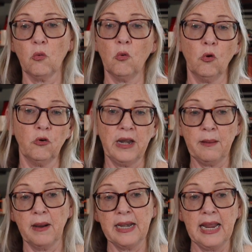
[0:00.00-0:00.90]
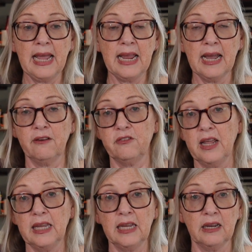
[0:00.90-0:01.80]
Or day by day, I've
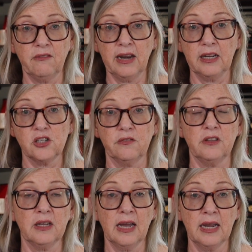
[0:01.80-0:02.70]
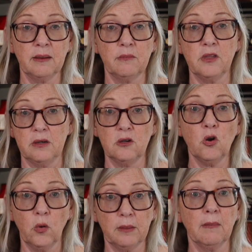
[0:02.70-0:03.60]
taken advantage of the time that
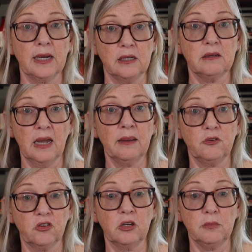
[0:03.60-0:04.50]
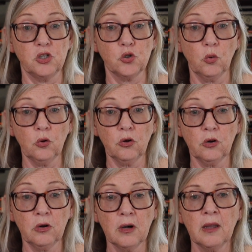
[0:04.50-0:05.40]
knowing my time is going to be
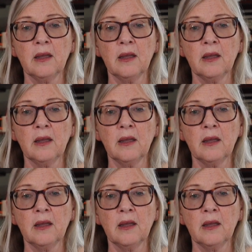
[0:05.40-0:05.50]
shorter.